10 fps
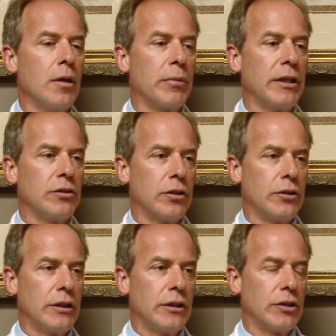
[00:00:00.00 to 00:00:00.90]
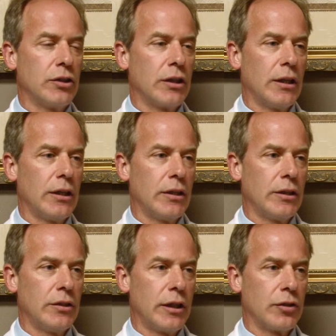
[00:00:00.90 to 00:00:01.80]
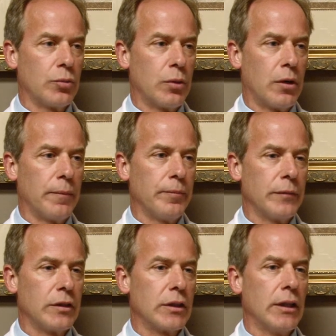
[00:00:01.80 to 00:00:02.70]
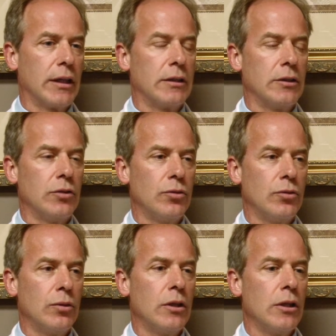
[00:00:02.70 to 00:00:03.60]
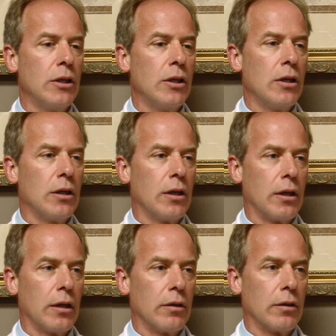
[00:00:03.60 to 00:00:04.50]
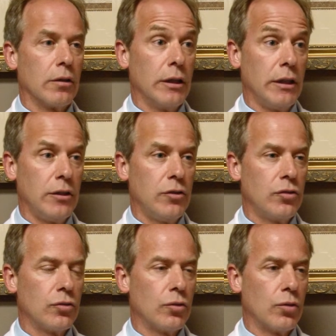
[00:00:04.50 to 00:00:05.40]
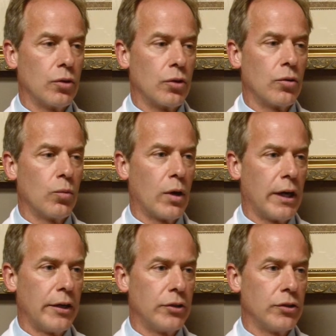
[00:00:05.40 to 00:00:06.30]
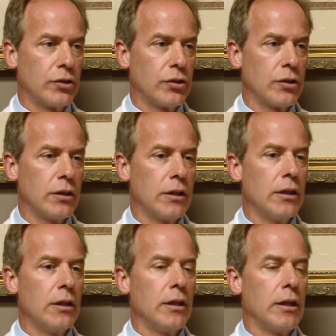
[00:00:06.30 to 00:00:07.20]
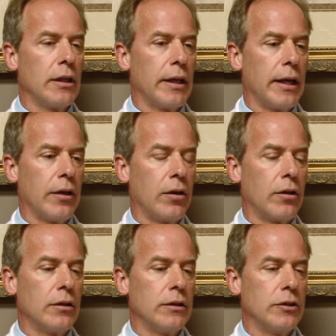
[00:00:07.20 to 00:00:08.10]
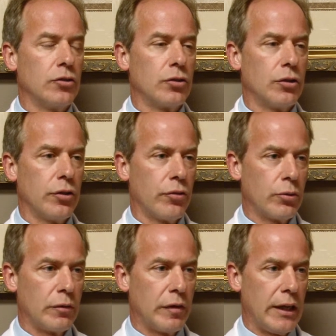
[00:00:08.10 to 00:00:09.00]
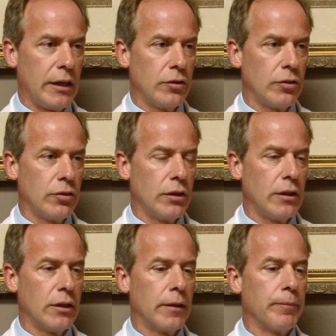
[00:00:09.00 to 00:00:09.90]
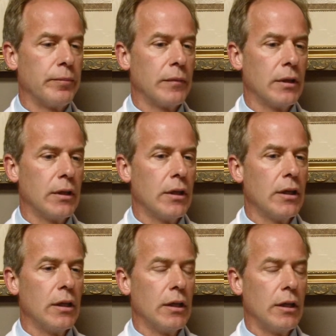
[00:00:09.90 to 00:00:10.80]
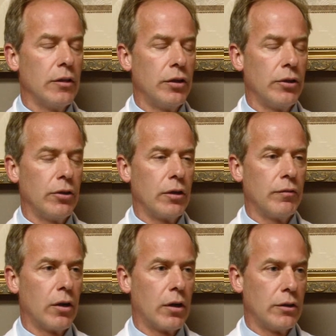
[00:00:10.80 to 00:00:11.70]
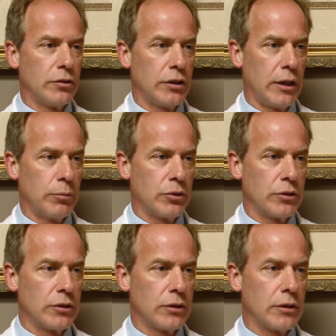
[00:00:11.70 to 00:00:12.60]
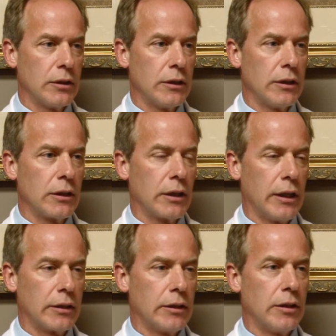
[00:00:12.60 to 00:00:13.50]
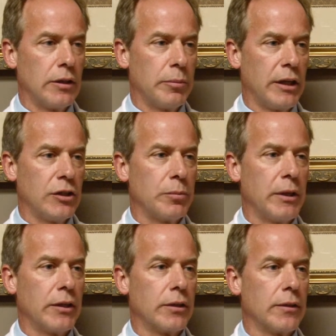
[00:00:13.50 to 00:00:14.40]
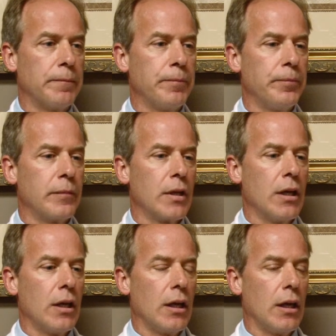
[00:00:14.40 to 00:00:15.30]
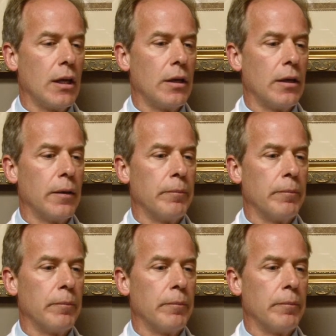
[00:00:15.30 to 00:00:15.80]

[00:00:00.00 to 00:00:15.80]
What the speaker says: placed underneath the skin in the chest wall. It's connected to leads or wires that are inserted through a vein to the interior of the heart chambers, connected to the pacemaker, and